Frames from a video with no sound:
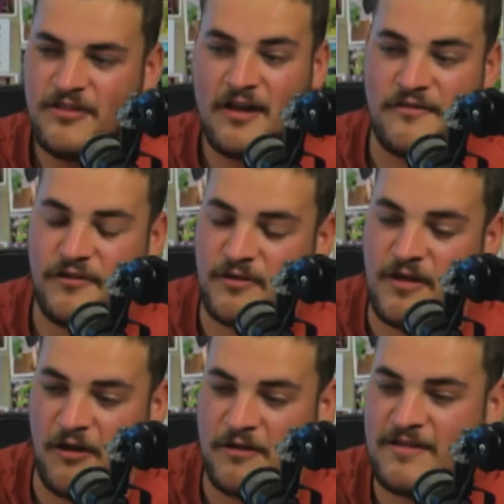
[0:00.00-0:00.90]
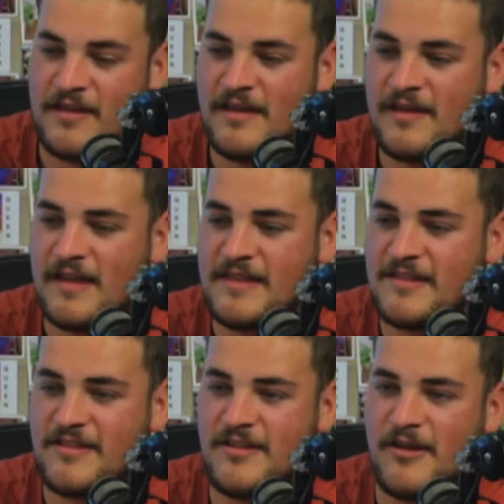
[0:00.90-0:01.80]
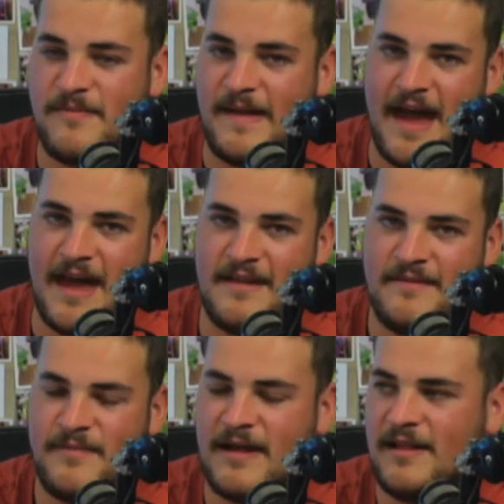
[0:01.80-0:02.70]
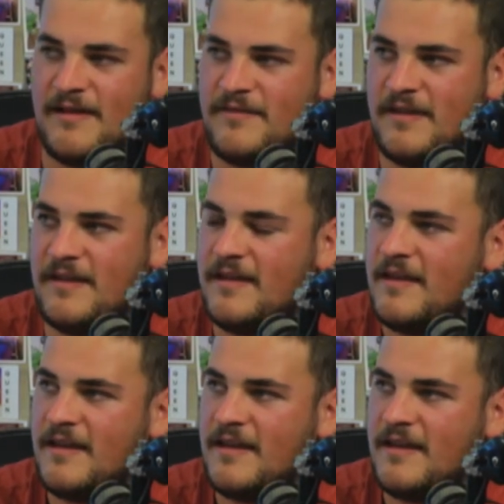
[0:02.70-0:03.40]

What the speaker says: No, I thought it. Honestly, it's so bad, but I loved it.